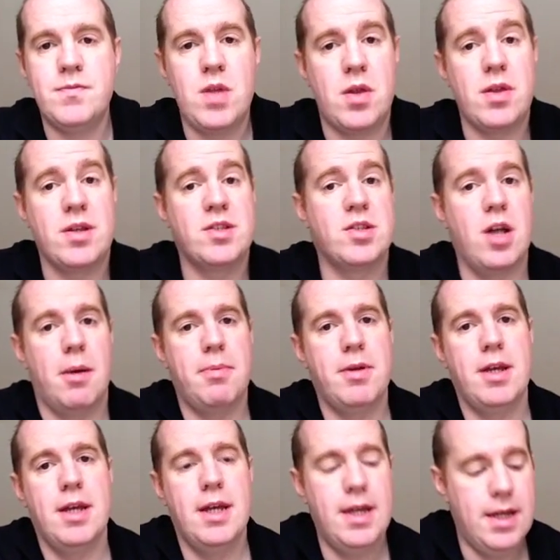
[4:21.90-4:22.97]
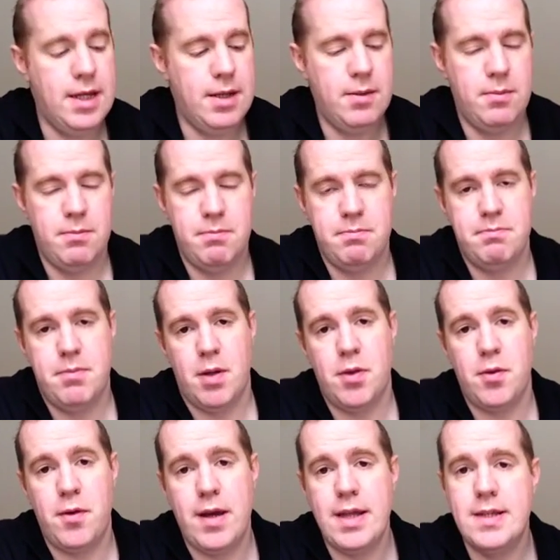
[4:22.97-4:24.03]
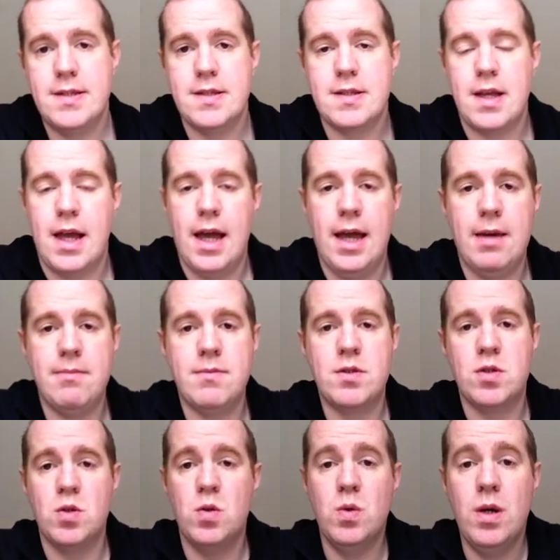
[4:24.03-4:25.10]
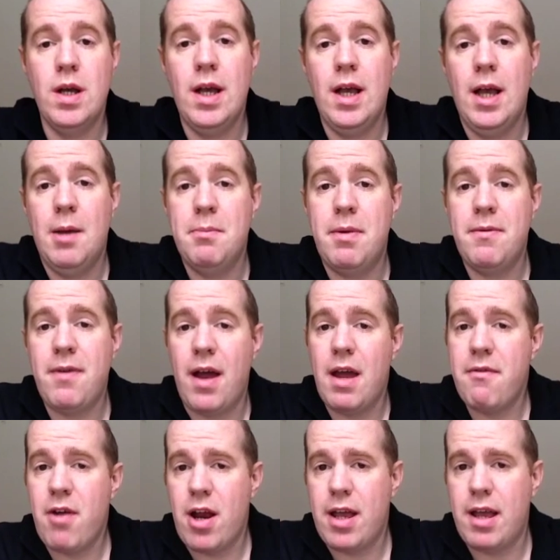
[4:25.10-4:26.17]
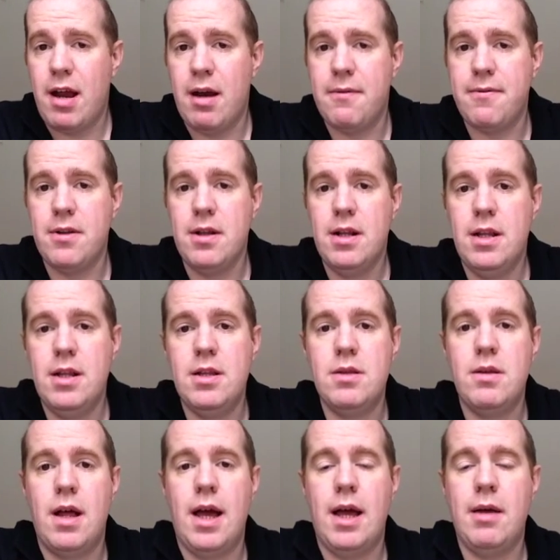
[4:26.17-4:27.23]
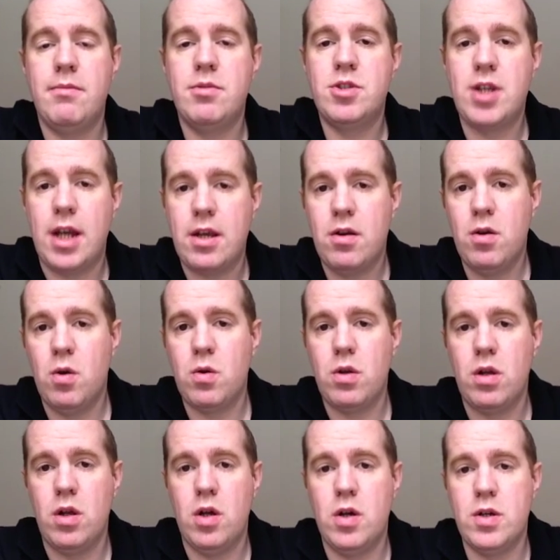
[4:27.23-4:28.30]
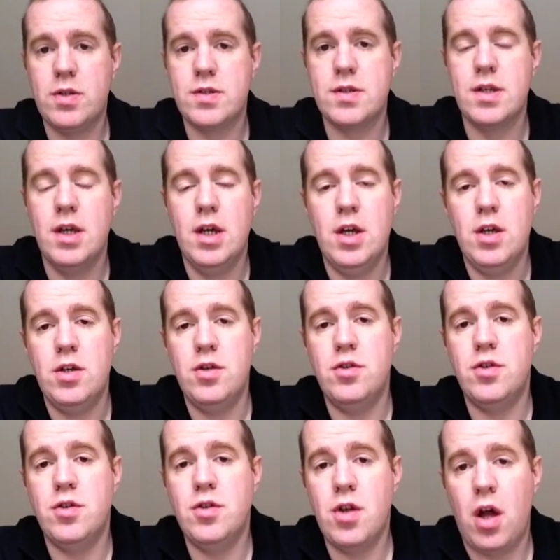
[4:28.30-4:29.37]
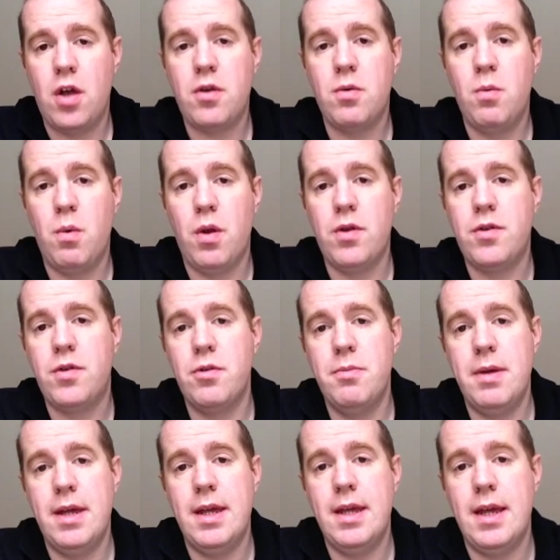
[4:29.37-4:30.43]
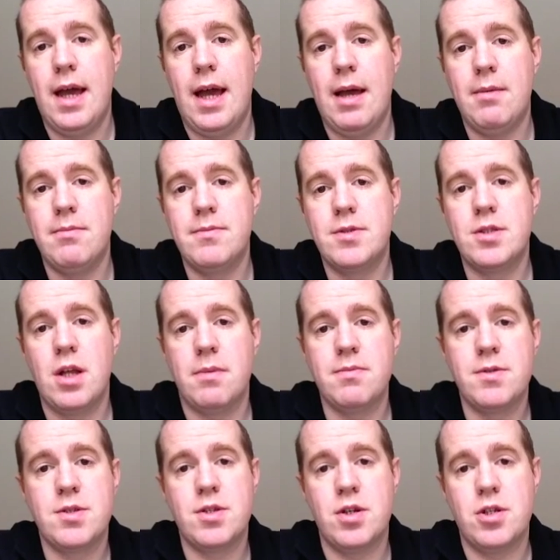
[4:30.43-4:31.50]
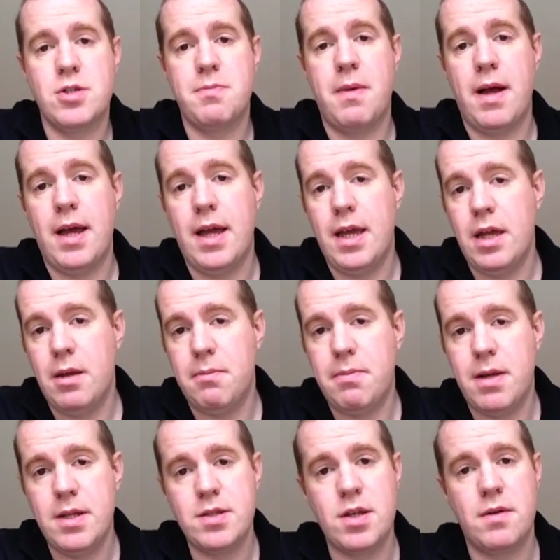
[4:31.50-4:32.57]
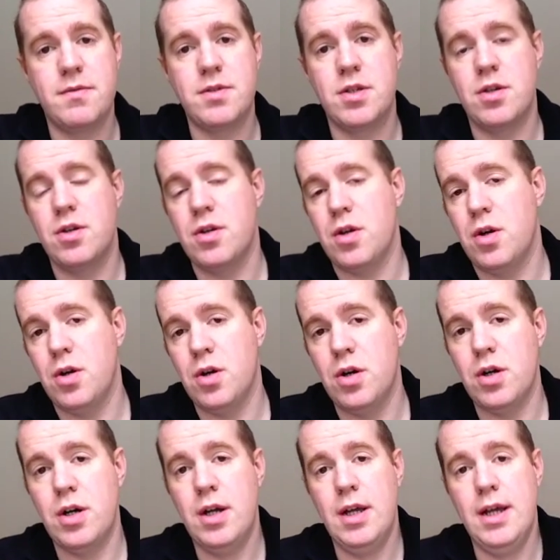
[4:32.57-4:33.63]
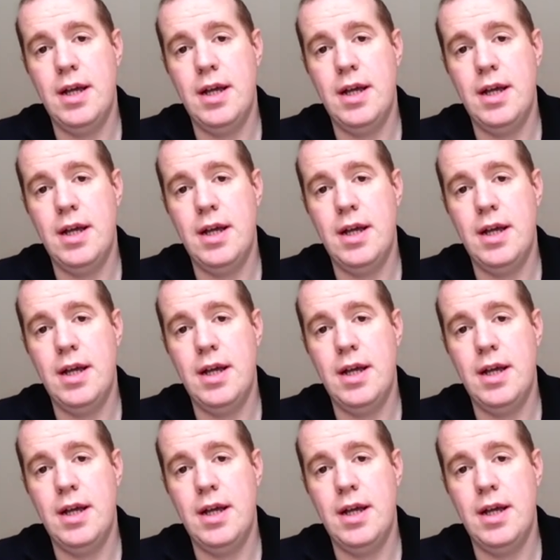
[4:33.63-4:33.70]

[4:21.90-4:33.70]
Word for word: nothing stopping you, but there is. So be very, very careful. Check your local laws. You do not want to be stopped and searched by a police officer or